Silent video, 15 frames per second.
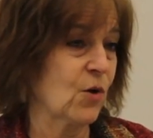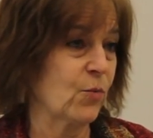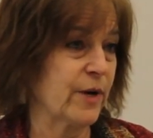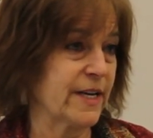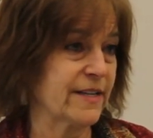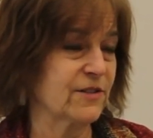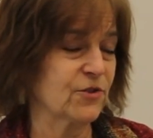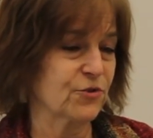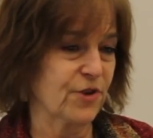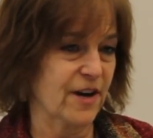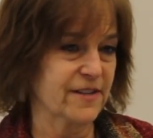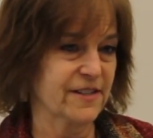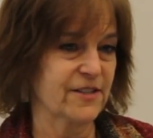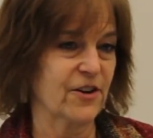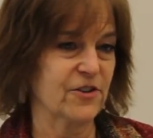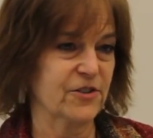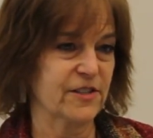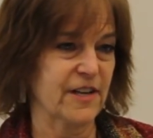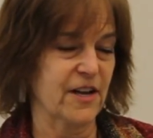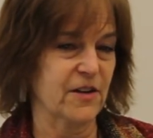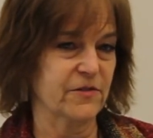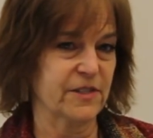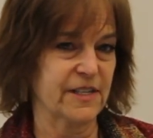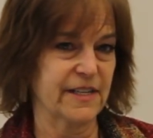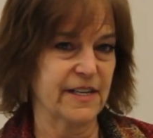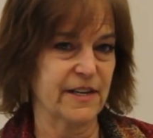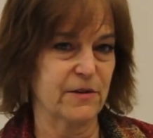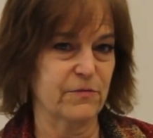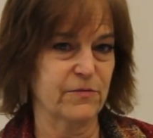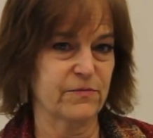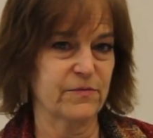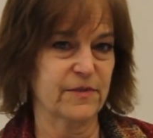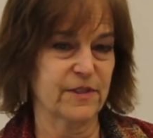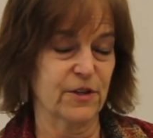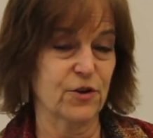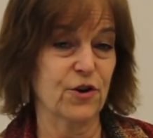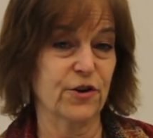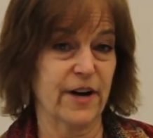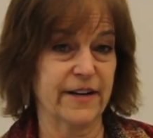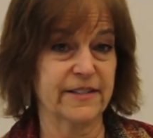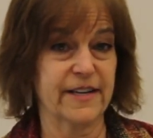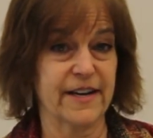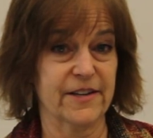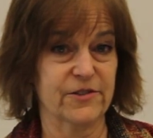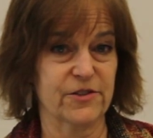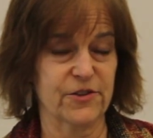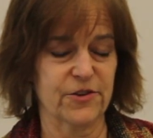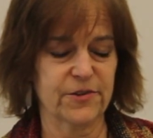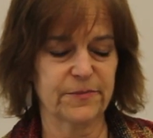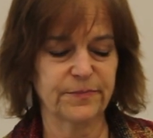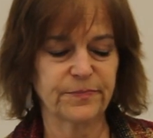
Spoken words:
we didn't trust ourselves to give the correct answer.